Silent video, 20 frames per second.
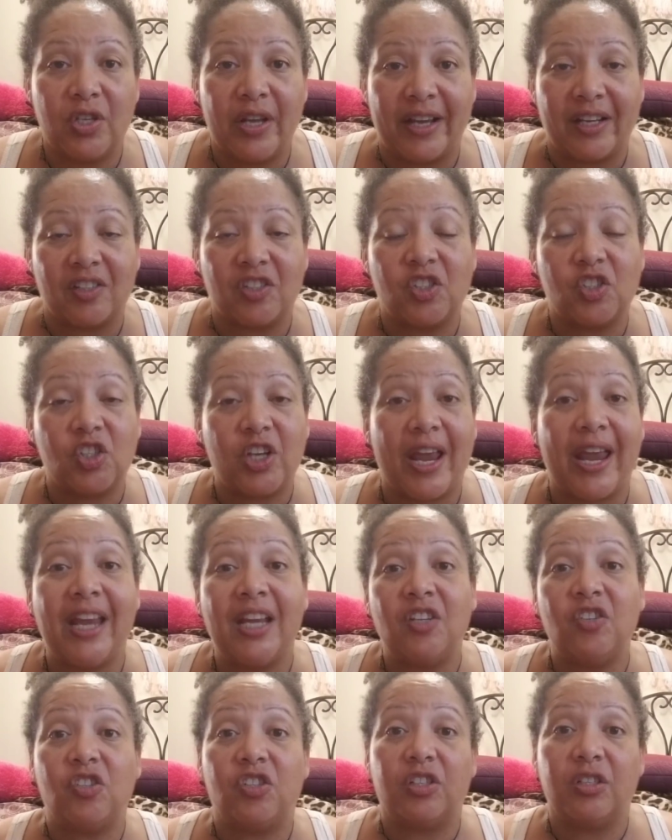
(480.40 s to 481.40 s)

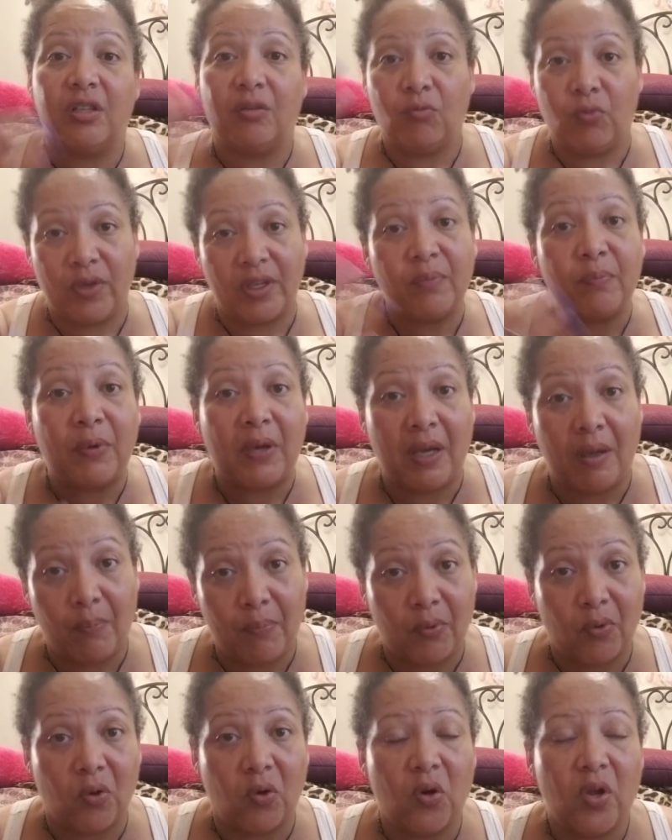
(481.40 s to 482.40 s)
exchange with
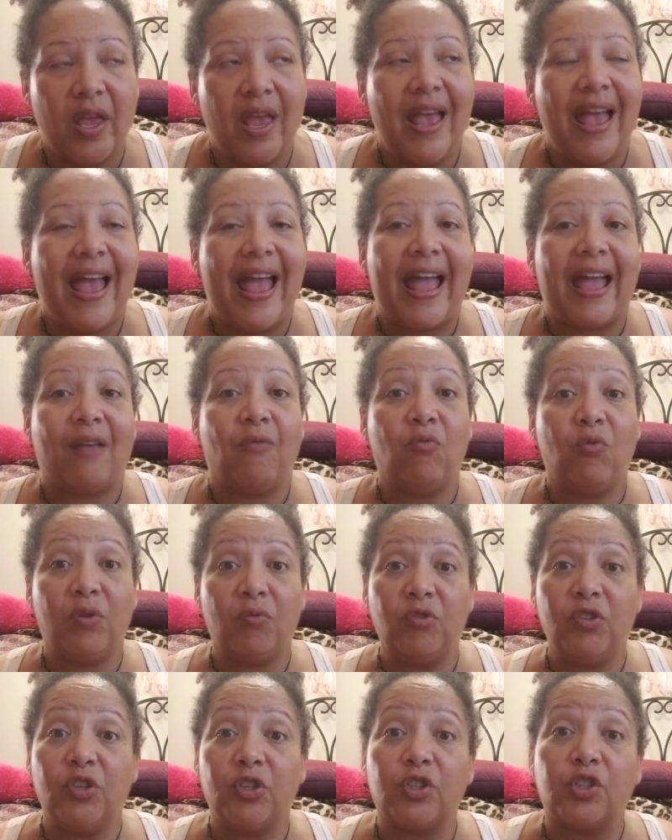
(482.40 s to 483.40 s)
people. And
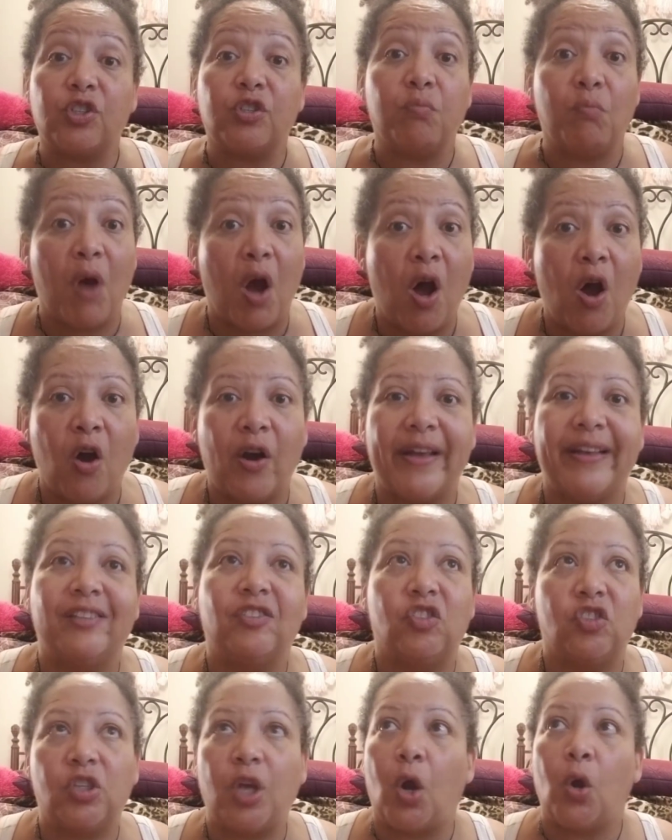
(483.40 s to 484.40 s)
when you're small, it's
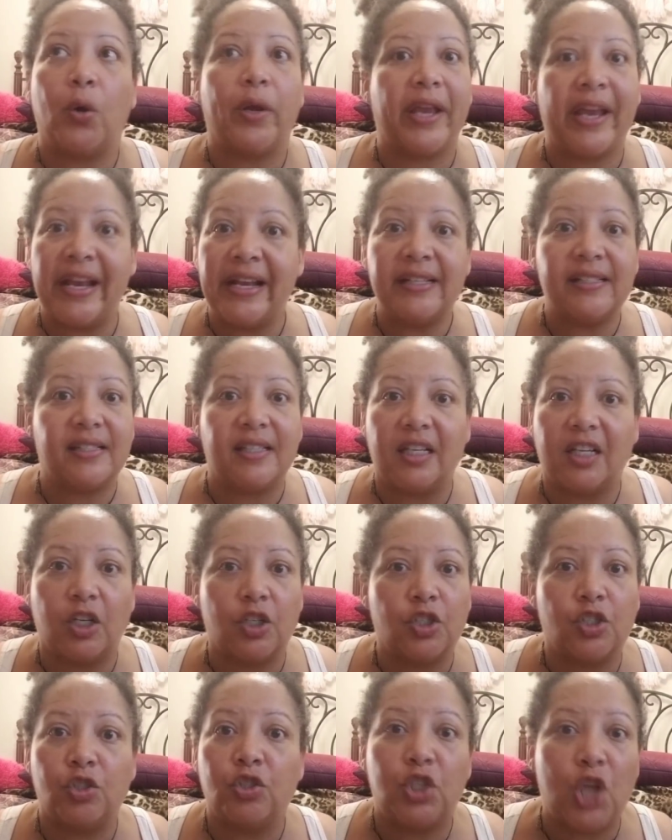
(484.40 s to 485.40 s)
so easy
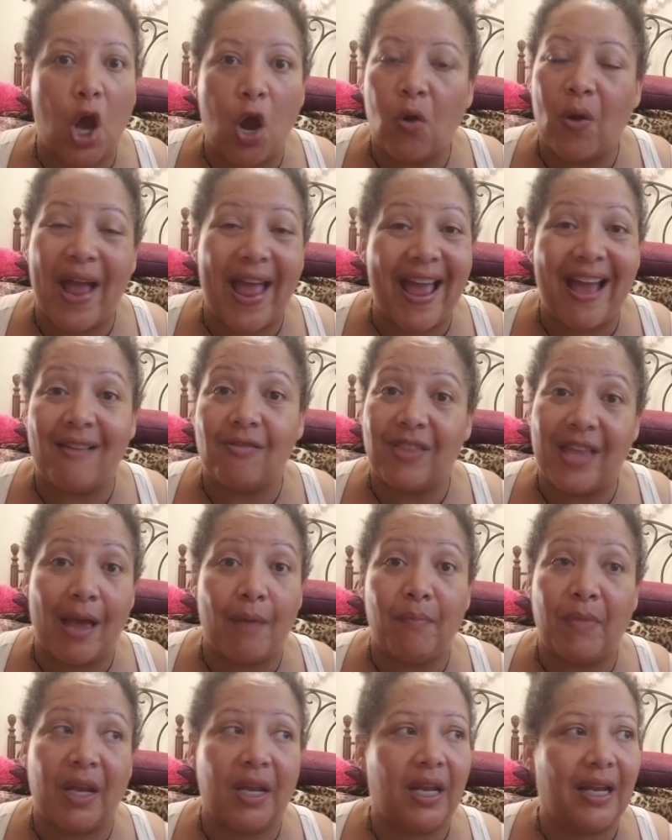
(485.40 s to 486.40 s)
because you don't have
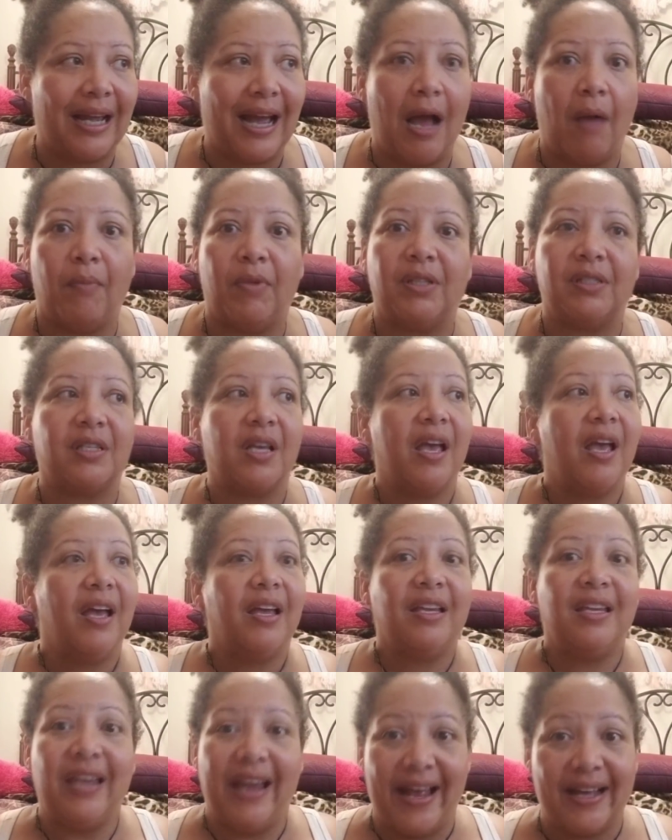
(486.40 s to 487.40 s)
that many comments.
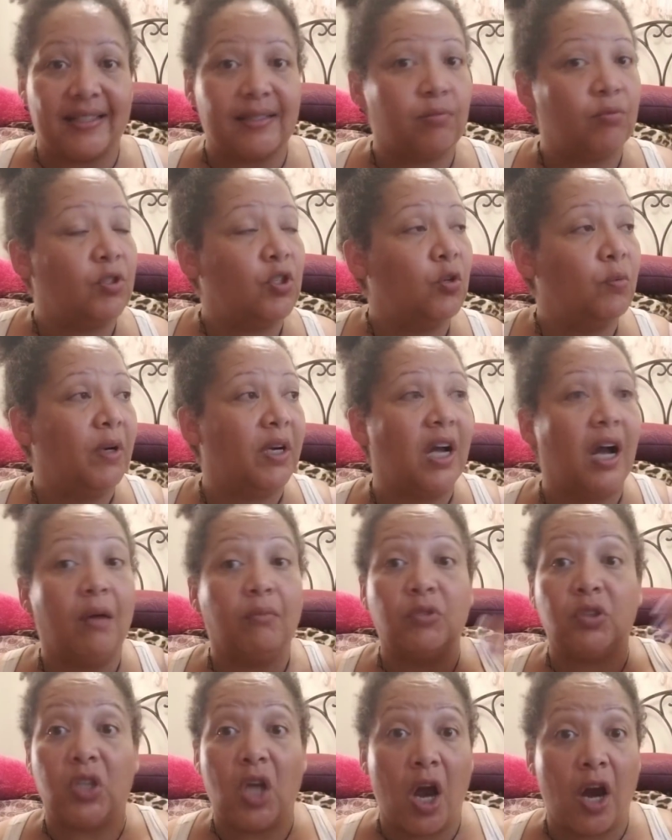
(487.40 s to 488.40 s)
Yes, when you
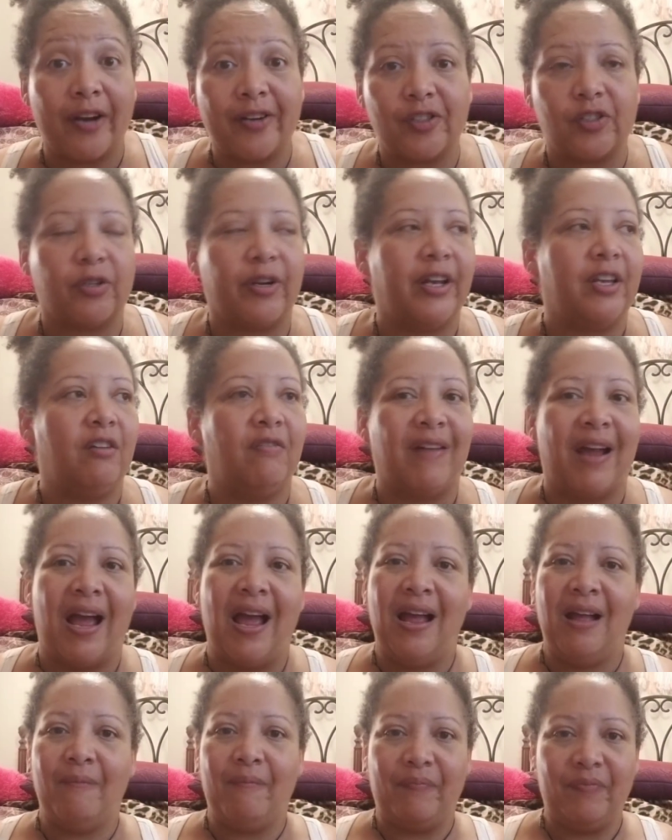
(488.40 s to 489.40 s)
become larger and you
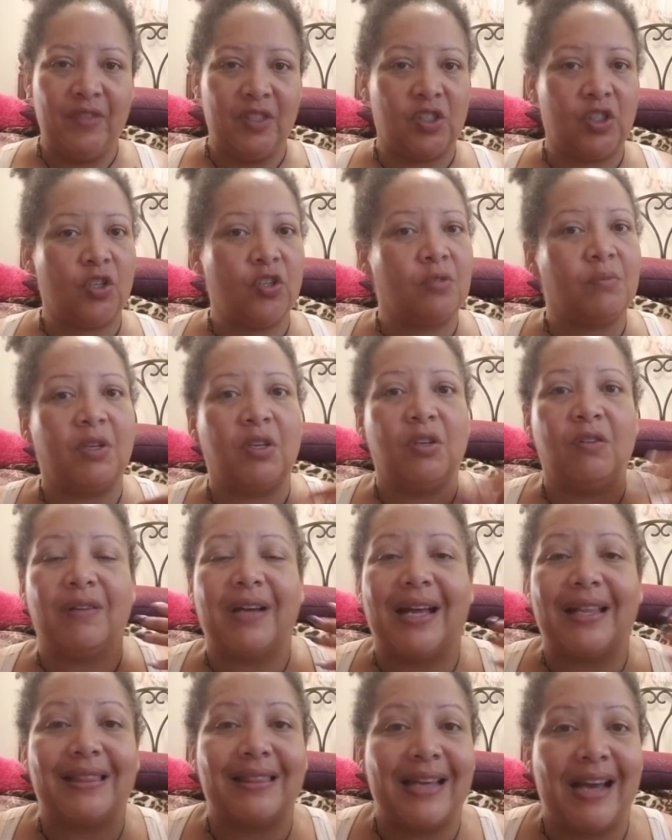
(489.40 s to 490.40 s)
excuse me, you
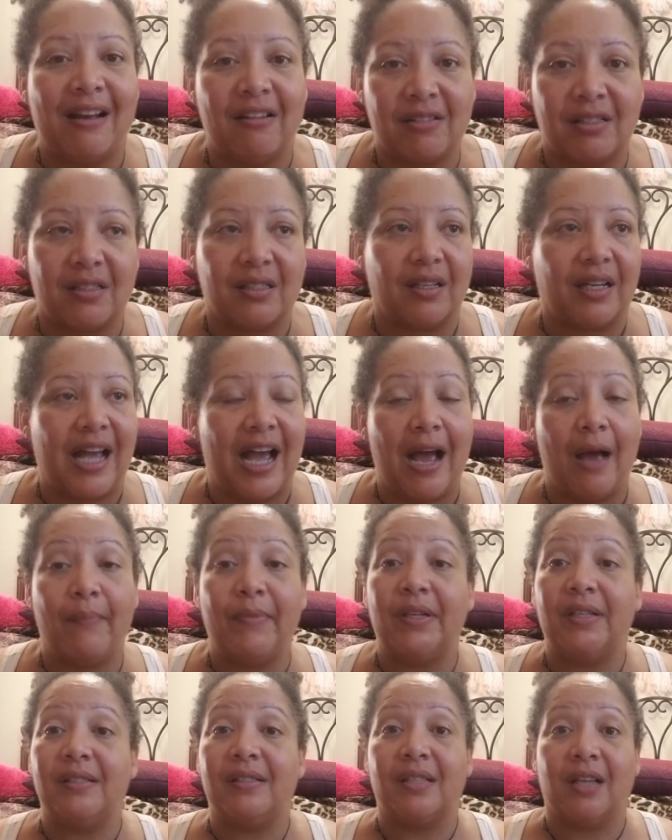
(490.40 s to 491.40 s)
got thousands of
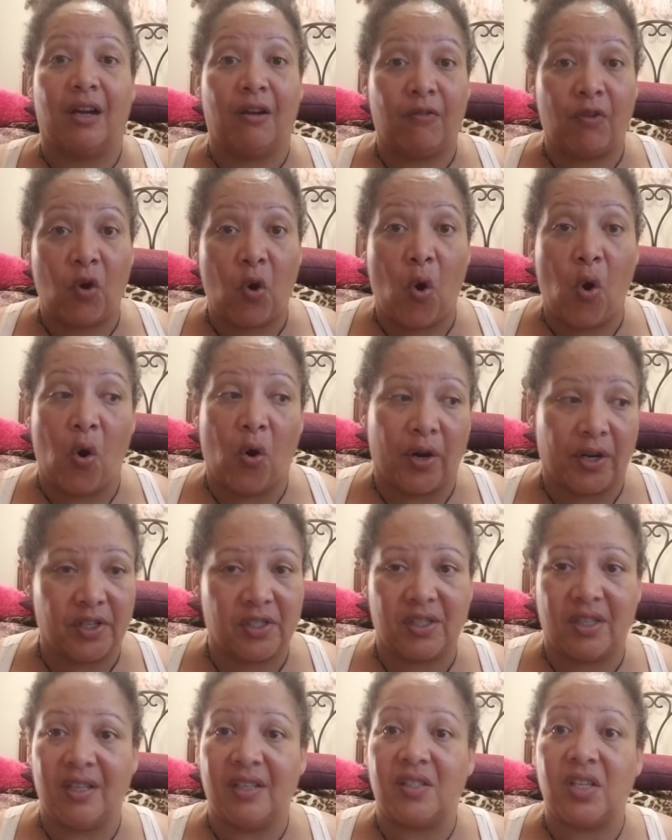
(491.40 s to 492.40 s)
comments. Of
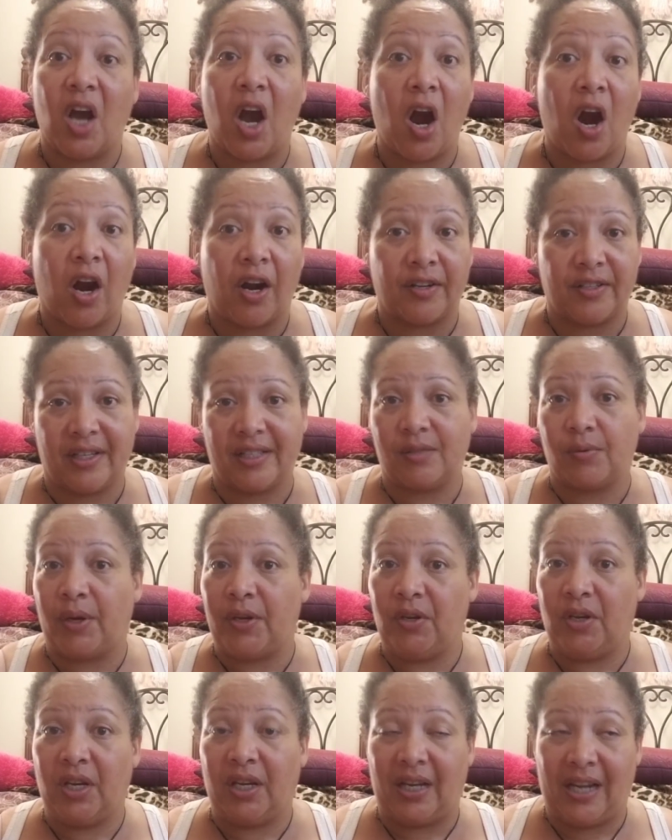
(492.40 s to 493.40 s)
course, it's hard. That's why
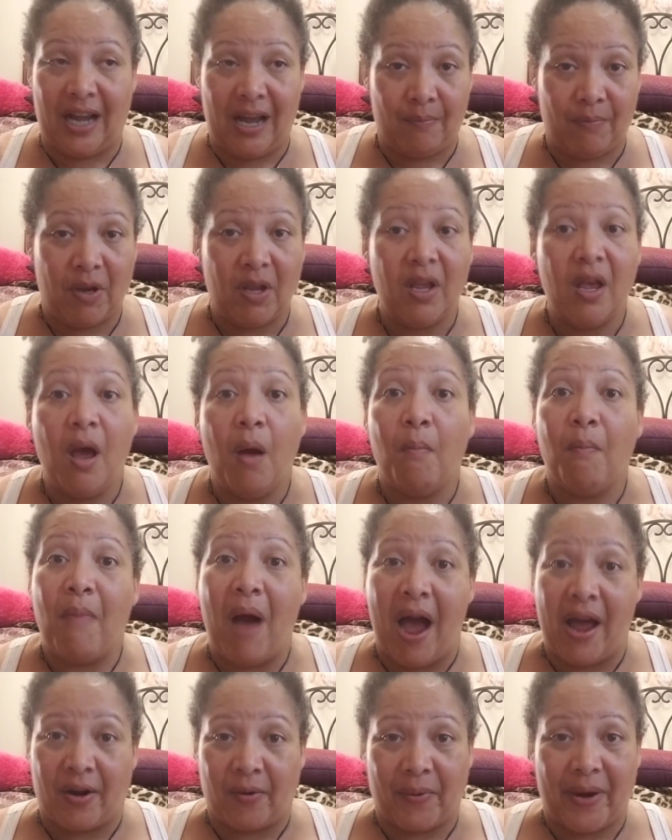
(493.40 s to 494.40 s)
you get com
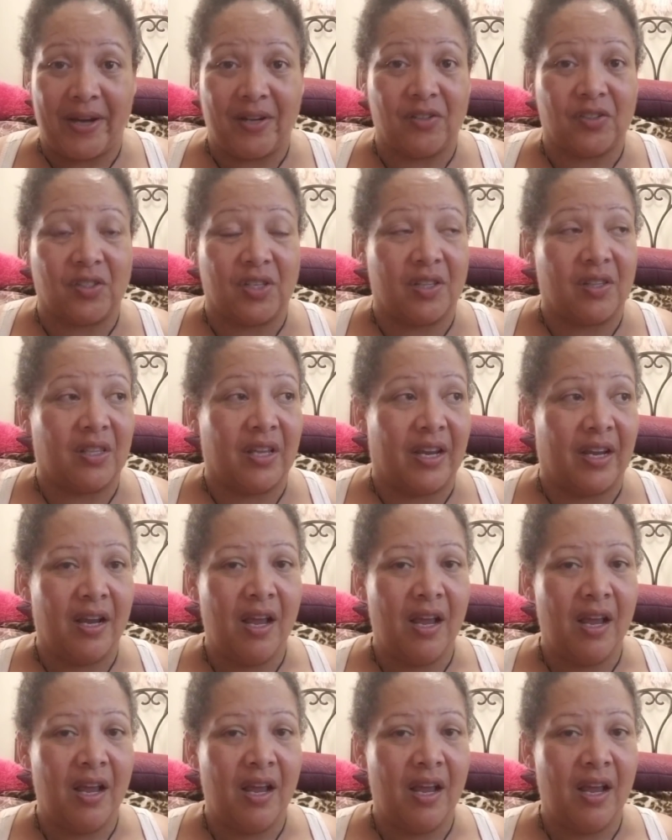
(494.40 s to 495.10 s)
moderators and things,